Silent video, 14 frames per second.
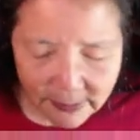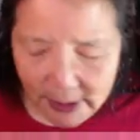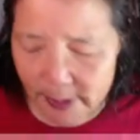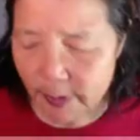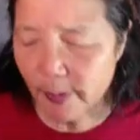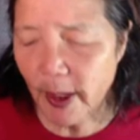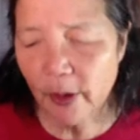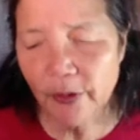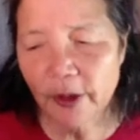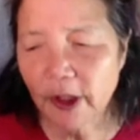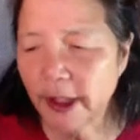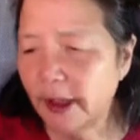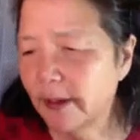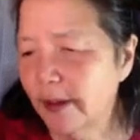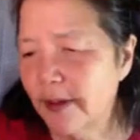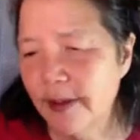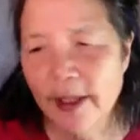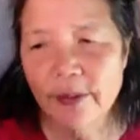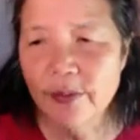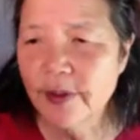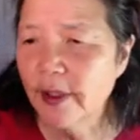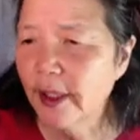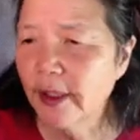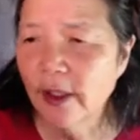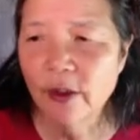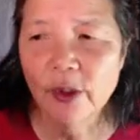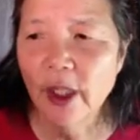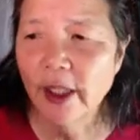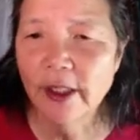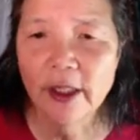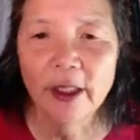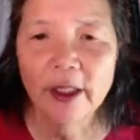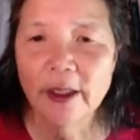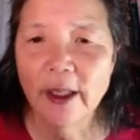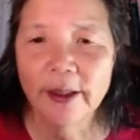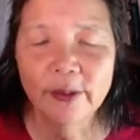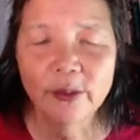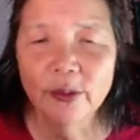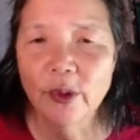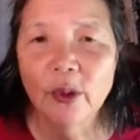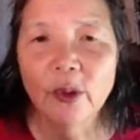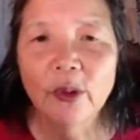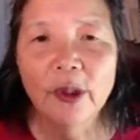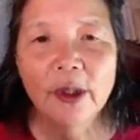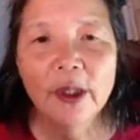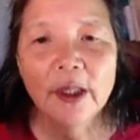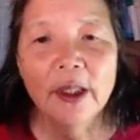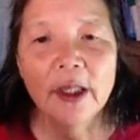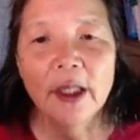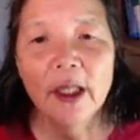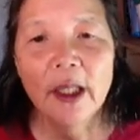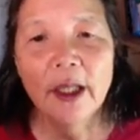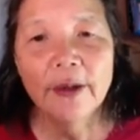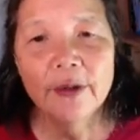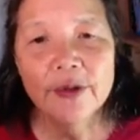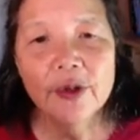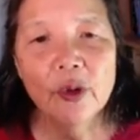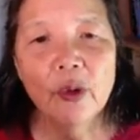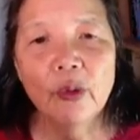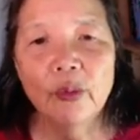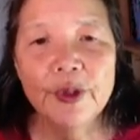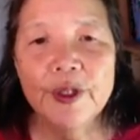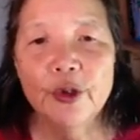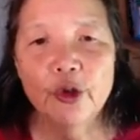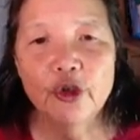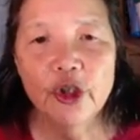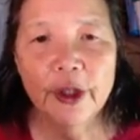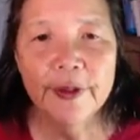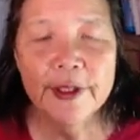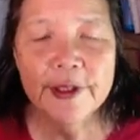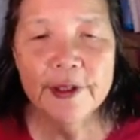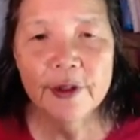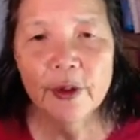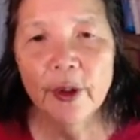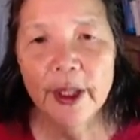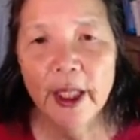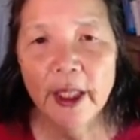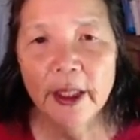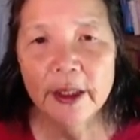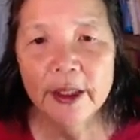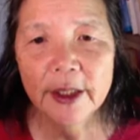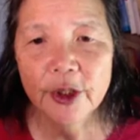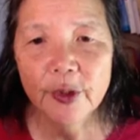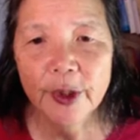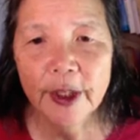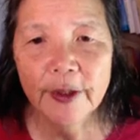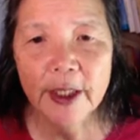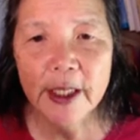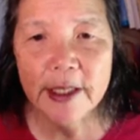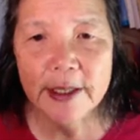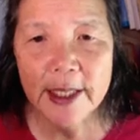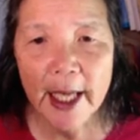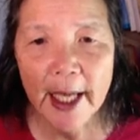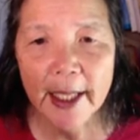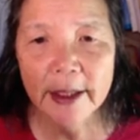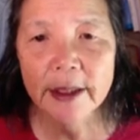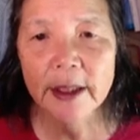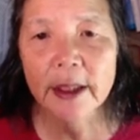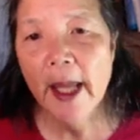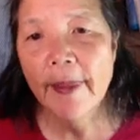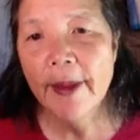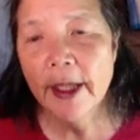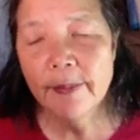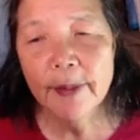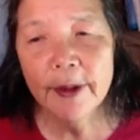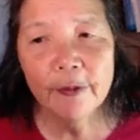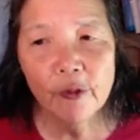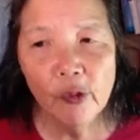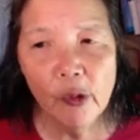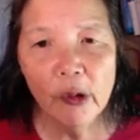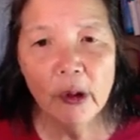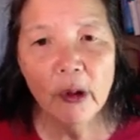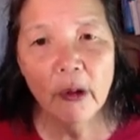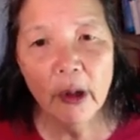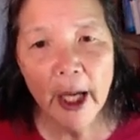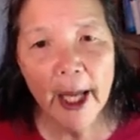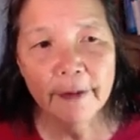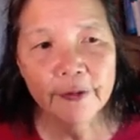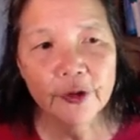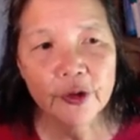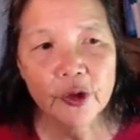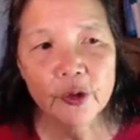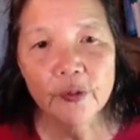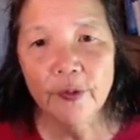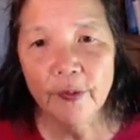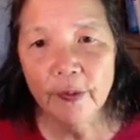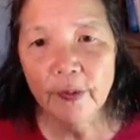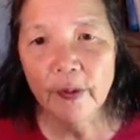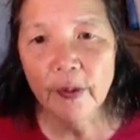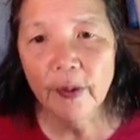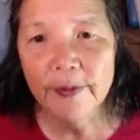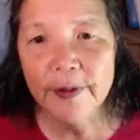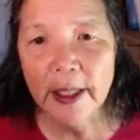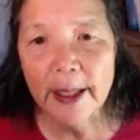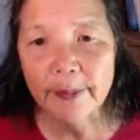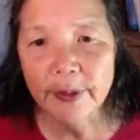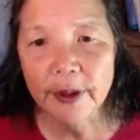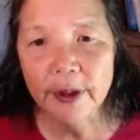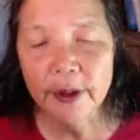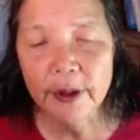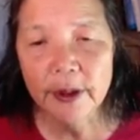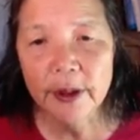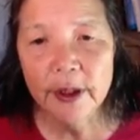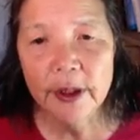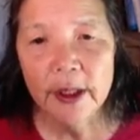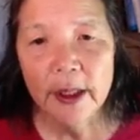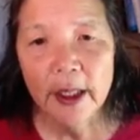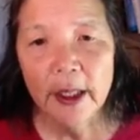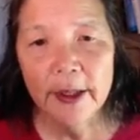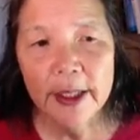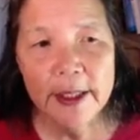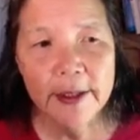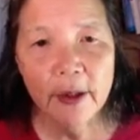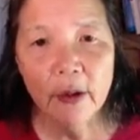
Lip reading: keep your mouth clean. It sounds like a good idea. I don't know. There's no research on this, so I can't tell you anything exact. And then before or after you've slept, these